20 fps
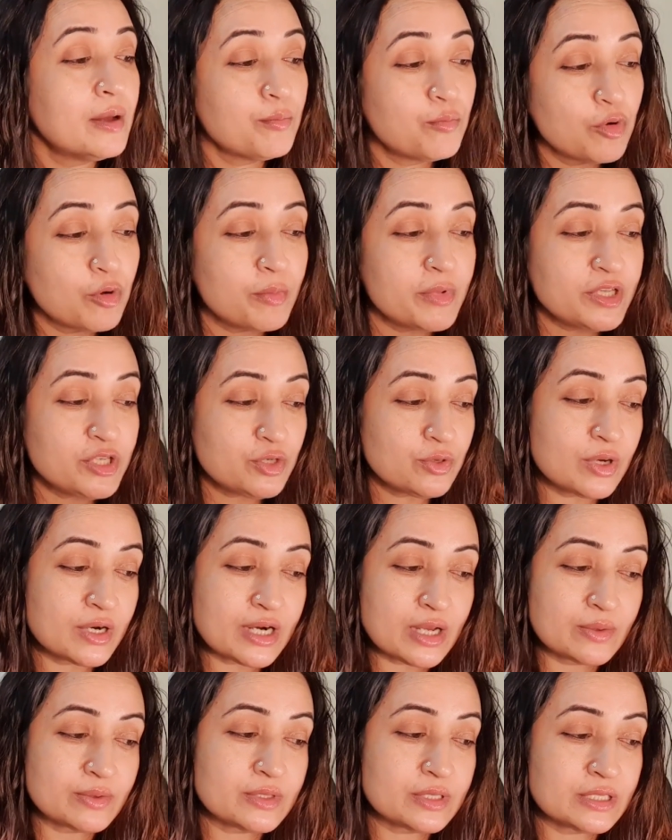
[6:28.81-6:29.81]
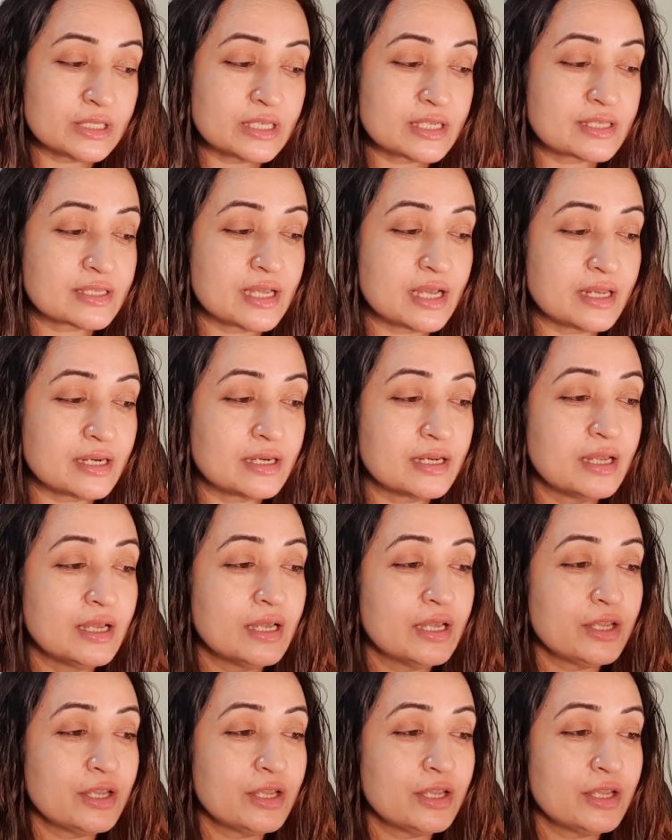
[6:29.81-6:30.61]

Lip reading: The moment you are out in the sun,